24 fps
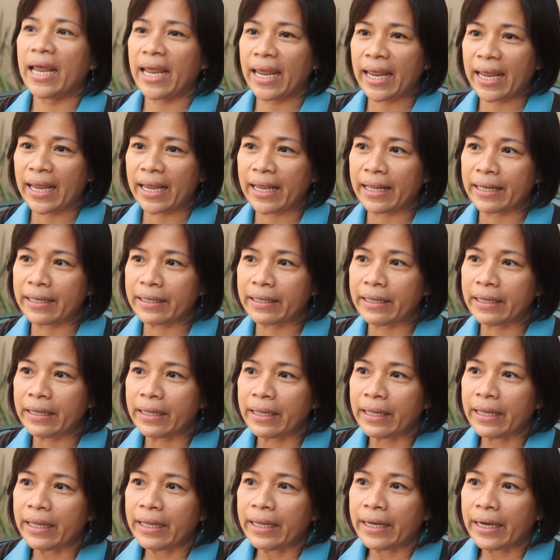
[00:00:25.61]
and
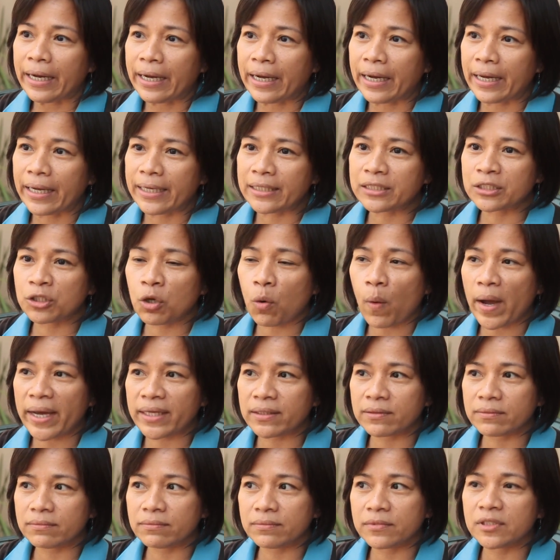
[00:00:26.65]
it's
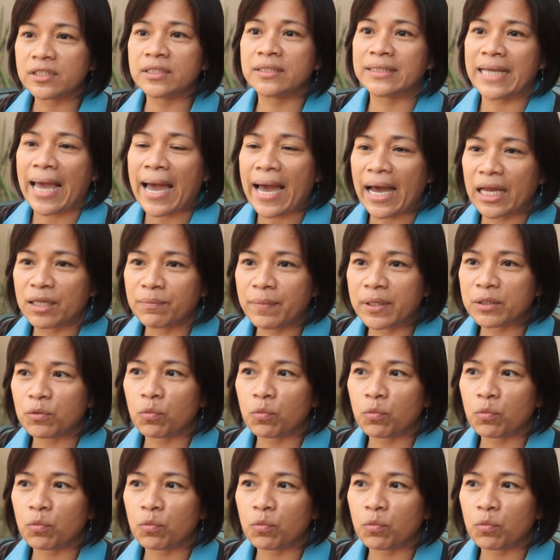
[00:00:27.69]
quite sad,